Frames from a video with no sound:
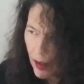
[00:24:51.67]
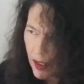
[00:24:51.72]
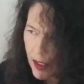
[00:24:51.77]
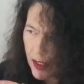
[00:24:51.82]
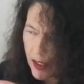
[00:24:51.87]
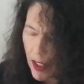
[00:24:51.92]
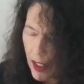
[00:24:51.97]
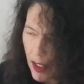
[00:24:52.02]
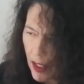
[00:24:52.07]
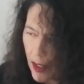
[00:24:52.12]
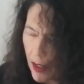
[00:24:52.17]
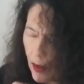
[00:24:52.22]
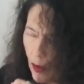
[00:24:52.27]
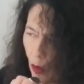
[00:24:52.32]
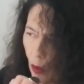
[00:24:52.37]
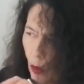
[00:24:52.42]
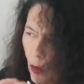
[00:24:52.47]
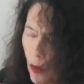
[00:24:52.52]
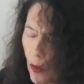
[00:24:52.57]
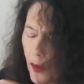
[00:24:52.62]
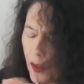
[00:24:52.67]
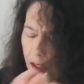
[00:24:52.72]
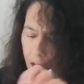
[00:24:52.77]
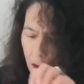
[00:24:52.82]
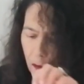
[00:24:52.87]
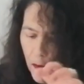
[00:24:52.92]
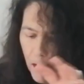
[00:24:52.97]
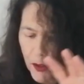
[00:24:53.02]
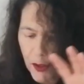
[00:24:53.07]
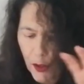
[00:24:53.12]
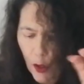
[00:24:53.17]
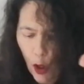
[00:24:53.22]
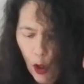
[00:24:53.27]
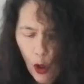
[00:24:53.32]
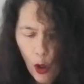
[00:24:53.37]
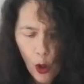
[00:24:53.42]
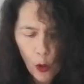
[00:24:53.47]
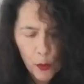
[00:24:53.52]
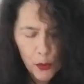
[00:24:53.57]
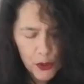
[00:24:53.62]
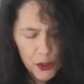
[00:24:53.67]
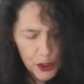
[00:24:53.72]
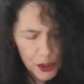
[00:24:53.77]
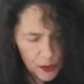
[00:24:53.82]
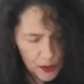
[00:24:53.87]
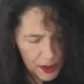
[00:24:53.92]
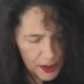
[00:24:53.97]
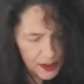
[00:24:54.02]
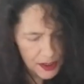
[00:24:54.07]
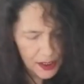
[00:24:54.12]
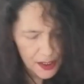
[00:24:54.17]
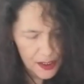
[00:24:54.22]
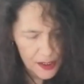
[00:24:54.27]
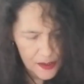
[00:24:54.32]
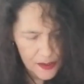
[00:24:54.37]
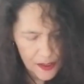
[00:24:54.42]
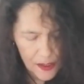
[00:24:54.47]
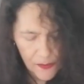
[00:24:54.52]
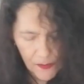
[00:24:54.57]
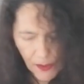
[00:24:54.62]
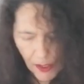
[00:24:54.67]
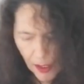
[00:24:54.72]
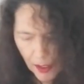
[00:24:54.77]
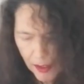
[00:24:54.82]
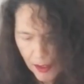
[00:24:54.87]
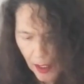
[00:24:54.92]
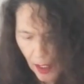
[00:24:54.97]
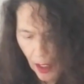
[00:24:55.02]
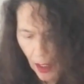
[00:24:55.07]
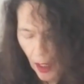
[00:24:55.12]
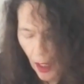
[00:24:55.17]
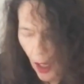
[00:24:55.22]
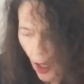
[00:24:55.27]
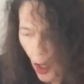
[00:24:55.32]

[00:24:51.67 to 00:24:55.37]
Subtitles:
seeing all the different opportunities that are